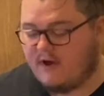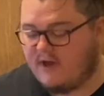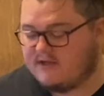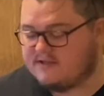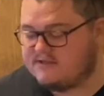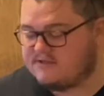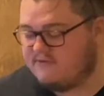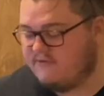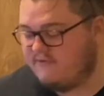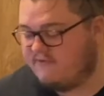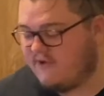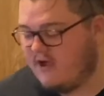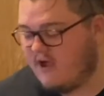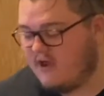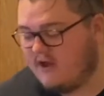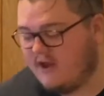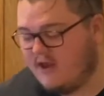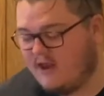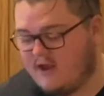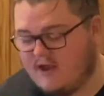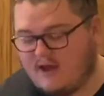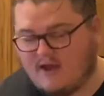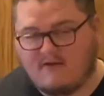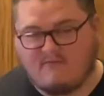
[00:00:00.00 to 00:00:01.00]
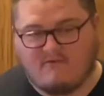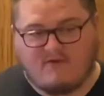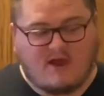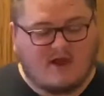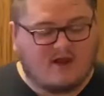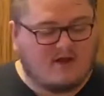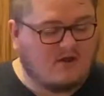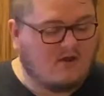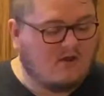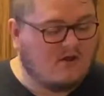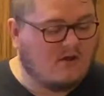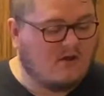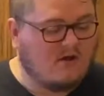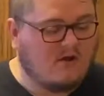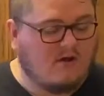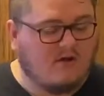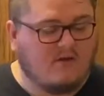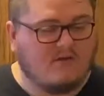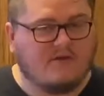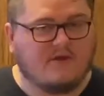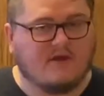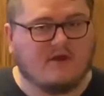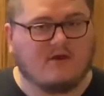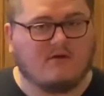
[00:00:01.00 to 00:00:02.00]
so we've gone ahead and I've got all
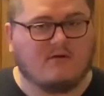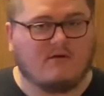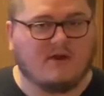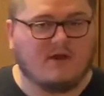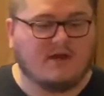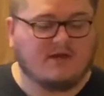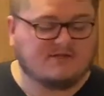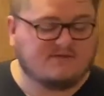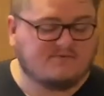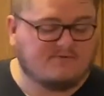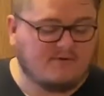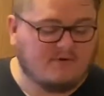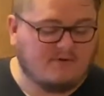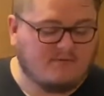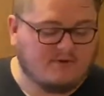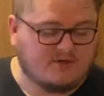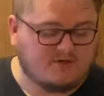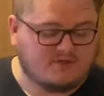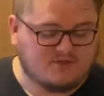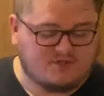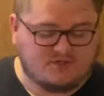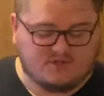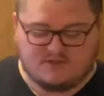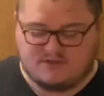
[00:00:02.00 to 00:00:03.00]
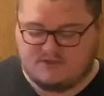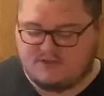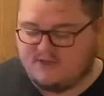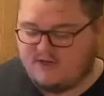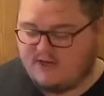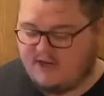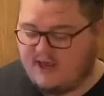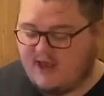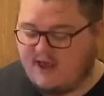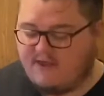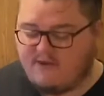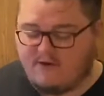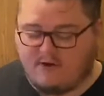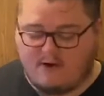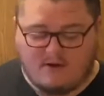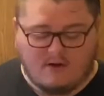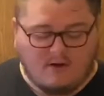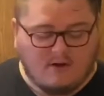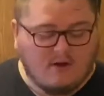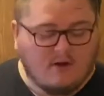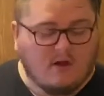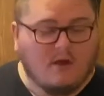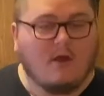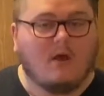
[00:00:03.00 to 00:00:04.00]
the ingredients pretty much together.
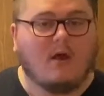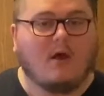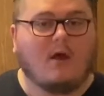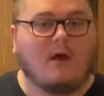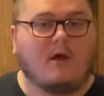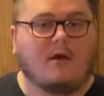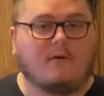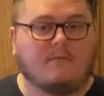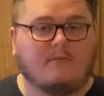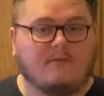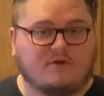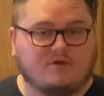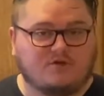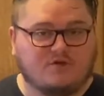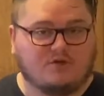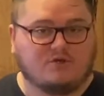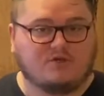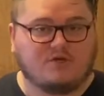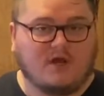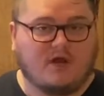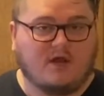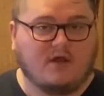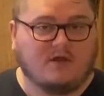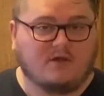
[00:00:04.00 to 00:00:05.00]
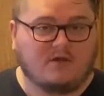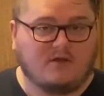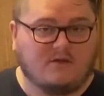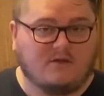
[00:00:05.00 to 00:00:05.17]
I showed you how you did